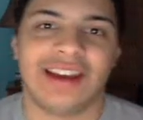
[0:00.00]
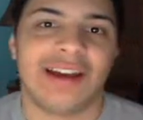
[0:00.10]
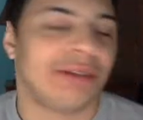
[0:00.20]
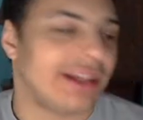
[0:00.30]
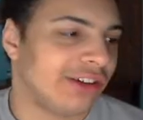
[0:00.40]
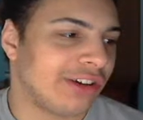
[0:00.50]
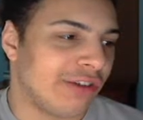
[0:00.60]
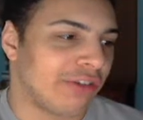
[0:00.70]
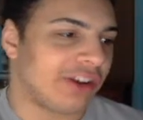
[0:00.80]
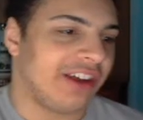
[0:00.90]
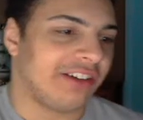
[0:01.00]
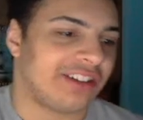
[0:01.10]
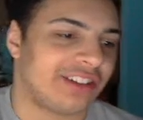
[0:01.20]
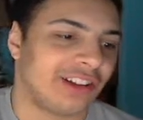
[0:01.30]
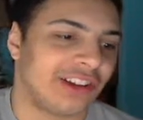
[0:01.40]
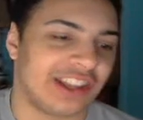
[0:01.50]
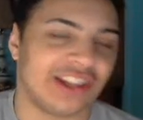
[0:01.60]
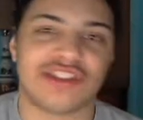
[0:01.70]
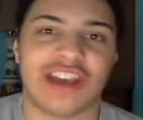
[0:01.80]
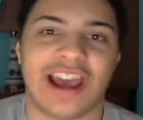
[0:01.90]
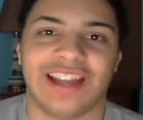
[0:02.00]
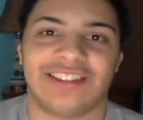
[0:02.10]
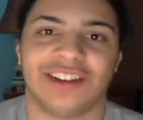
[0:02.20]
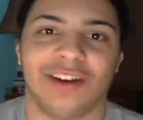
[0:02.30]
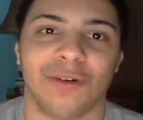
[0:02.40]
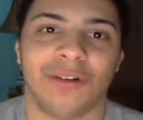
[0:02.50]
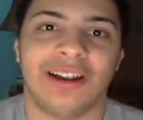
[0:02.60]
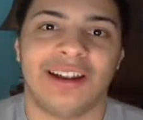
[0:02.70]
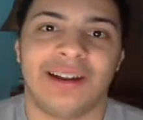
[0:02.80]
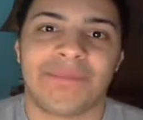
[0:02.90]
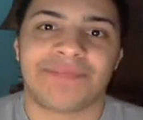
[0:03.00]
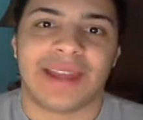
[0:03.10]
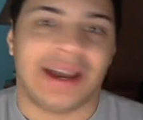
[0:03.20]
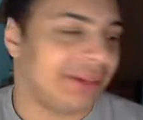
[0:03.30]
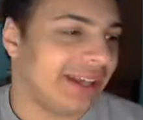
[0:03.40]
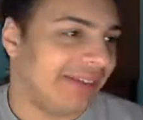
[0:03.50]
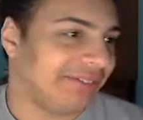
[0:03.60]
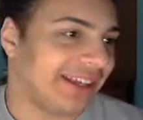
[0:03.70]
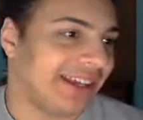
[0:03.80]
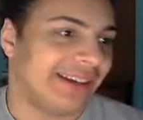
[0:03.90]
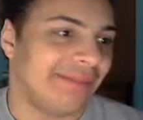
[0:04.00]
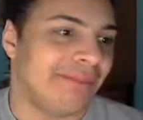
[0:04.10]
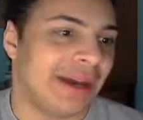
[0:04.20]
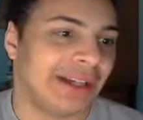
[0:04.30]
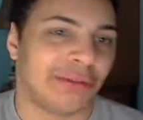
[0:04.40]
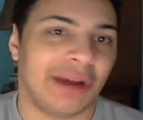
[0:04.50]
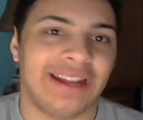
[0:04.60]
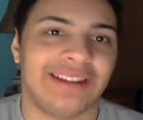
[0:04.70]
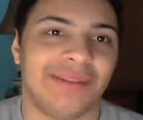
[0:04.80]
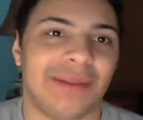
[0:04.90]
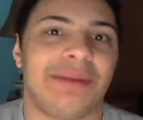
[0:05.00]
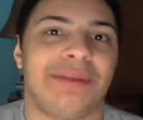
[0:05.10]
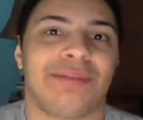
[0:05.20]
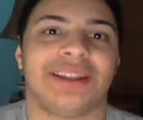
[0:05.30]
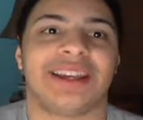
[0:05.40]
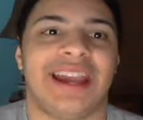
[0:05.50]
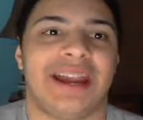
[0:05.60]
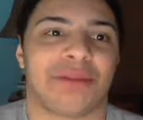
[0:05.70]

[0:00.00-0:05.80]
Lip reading: When I look over here, it's to look at the chat. So I'm going to have to get a better way to maybe put the camera